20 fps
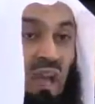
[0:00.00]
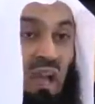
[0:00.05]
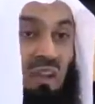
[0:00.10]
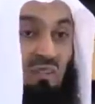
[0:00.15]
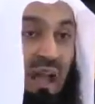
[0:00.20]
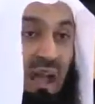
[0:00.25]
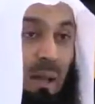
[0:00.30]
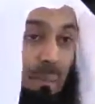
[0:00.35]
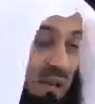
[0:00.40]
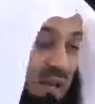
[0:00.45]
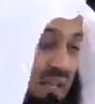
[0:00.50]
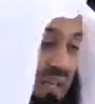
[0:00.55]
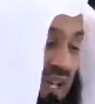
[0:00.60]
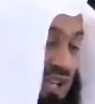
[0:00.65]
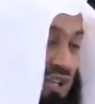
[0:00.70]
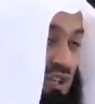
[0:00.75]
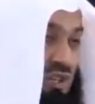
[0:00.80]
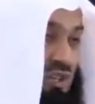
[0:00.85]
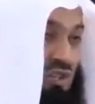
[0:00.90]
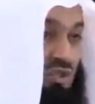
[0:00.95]
we have
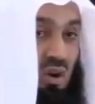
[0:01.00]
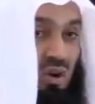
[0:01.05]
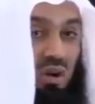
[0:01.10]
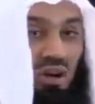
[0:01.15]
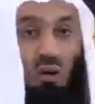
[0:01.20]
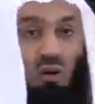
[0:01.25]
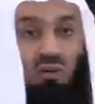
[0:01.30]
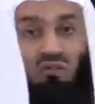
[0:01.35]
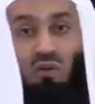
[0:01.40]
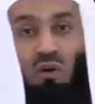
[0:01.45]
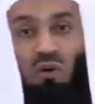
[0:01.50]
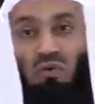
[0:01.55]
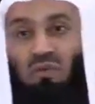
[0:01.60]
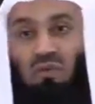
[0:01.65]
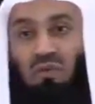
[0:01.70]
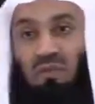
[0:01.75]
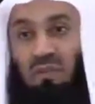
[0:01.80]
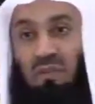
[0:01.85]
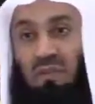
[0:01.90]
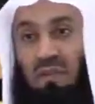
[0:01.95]
applications on our
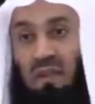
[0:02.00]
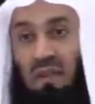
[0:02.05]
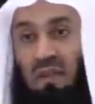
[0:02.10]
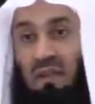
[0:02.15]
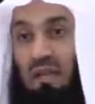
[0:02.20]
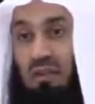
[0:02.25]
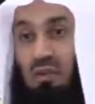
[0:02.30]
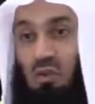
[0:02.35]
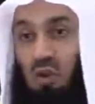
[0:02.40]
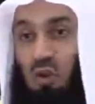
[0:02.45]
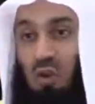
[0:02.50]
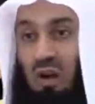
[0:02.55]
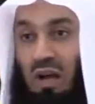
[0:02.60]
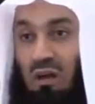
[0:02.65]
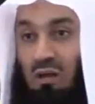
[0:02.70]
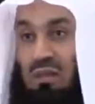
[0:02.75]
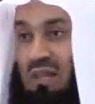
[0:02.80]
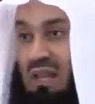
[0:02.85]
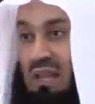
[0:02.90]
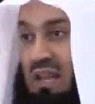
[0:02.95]
phones that call
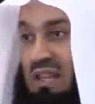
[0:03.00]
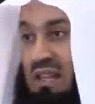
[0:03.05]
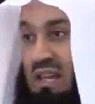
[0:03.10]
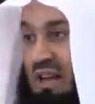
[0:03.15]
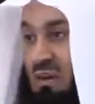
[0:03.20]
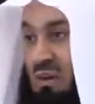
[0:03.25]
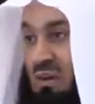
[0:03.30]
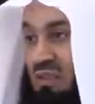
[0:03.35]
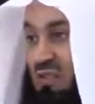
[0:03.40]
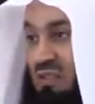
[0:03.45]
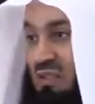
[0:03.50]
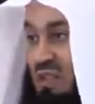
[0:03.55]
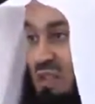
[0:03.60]
out the adhan or the